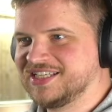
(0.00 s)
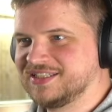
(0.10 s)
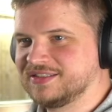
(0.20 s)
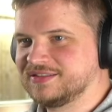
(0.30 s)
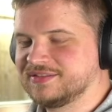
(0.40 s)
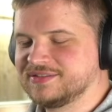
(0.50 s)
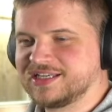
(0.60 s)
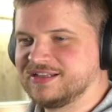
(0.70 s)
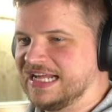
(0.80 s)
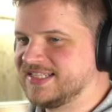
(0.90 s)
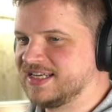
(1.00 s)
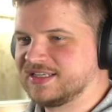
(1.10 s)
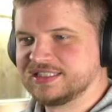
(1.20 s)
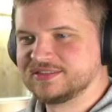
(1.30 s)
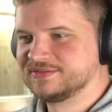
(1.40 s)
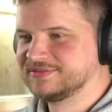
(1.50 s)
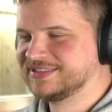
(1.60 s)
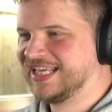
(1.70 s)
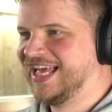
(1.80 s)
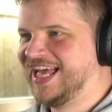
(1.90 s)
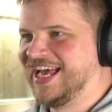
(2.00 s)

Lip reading: We both laughed and then Diego opened